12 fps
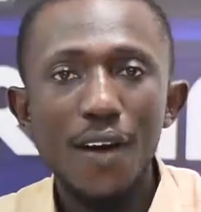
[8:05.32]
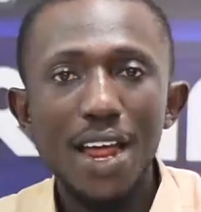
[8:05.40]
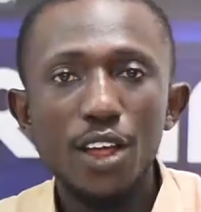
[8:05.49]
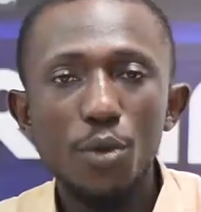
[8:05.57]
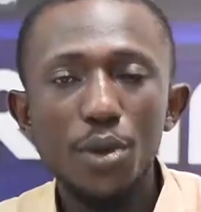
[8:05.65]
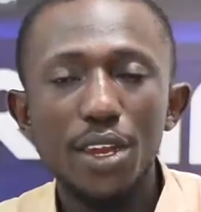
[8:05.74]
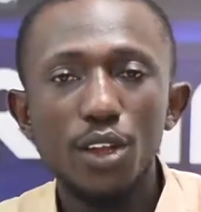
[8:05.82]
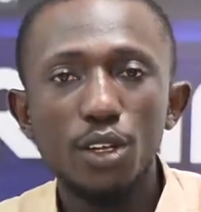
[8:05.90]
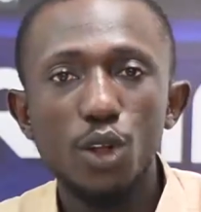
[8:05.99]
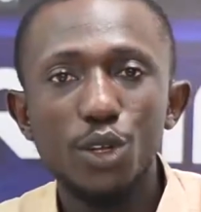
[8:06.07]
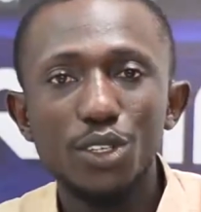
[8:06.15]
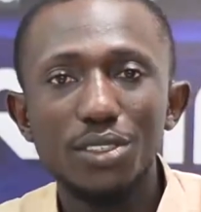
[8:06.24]
All right, there will be a
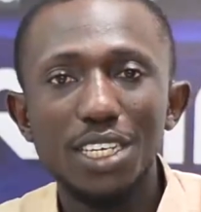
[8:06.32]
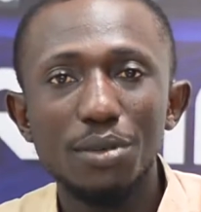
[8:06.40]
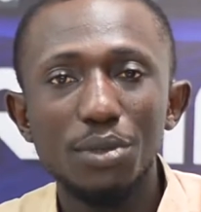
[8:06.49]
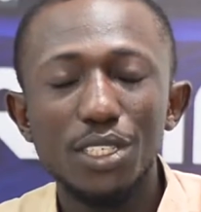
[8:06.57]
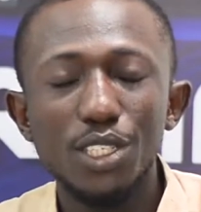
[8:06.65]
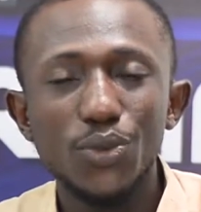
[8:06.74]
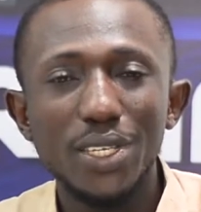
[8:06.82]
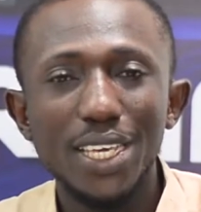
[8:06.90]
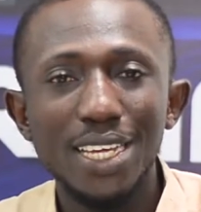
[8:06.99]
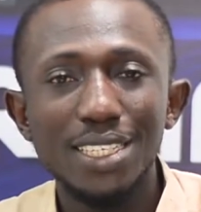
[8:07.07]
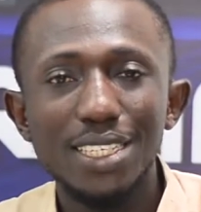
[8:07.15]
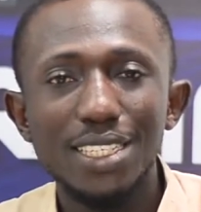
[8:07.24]
North London derby this
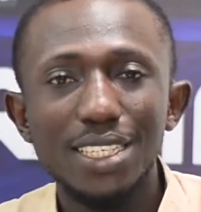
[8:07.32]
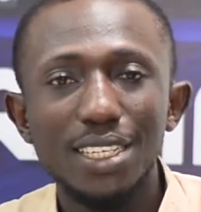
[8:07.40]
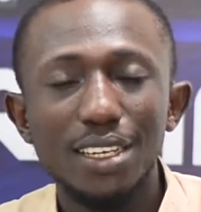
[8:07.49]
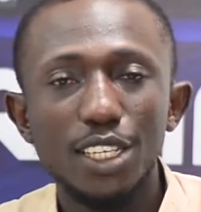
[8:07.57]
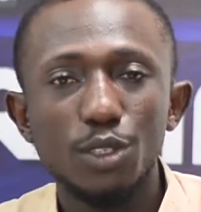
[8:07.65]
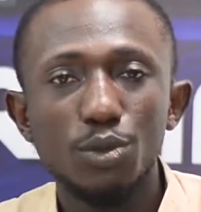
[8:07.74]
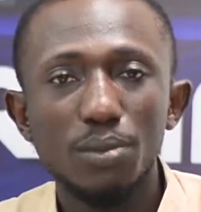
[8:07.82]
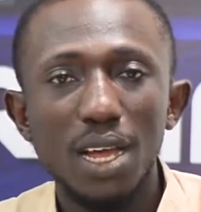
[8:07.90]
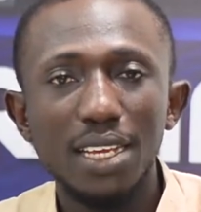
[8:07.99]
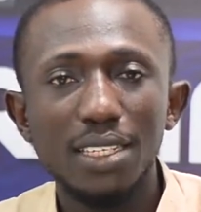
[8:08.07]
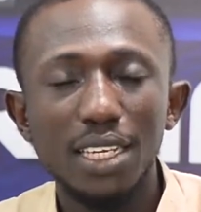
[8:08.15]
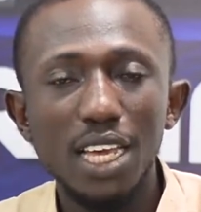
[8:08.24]
weekend in the English Premier
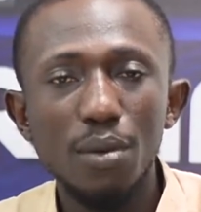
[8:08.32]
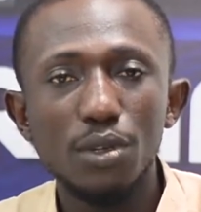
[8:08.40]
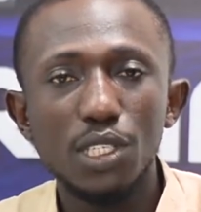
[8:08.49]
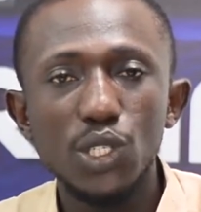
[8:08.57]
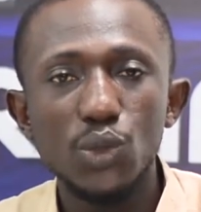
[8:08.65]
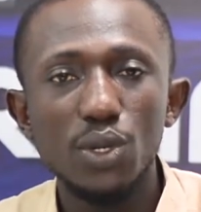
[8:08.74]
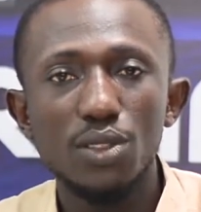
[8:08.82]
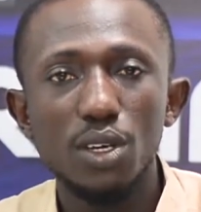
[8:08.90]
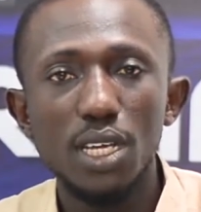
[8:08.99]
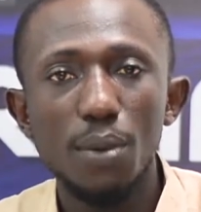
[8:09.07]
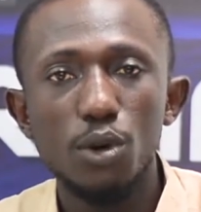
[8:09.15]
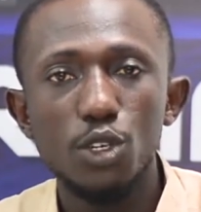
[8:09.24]
League. The game between
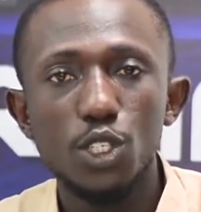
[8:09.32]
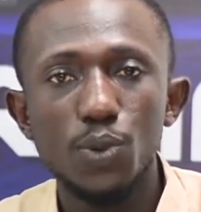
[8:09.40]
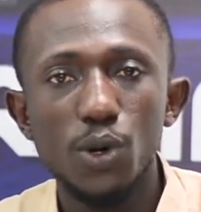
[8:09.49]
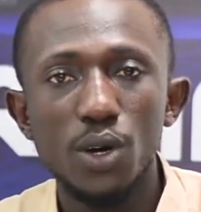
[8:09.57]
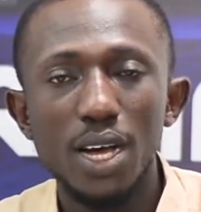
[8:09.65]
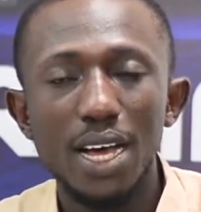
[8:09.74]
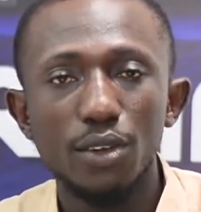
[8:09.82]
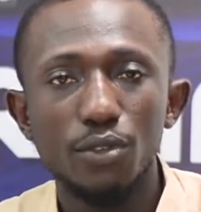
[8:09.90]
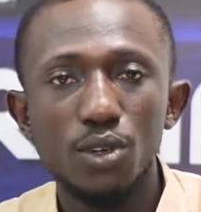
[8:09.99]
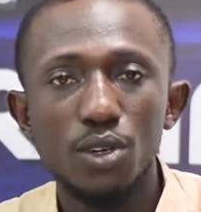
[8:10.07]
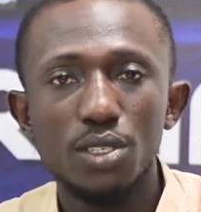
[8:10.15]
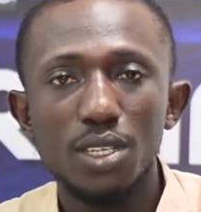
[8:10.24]
Tottenham Hotspur and, of
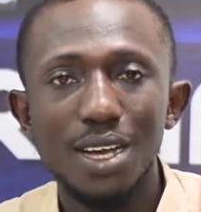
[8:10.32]
course,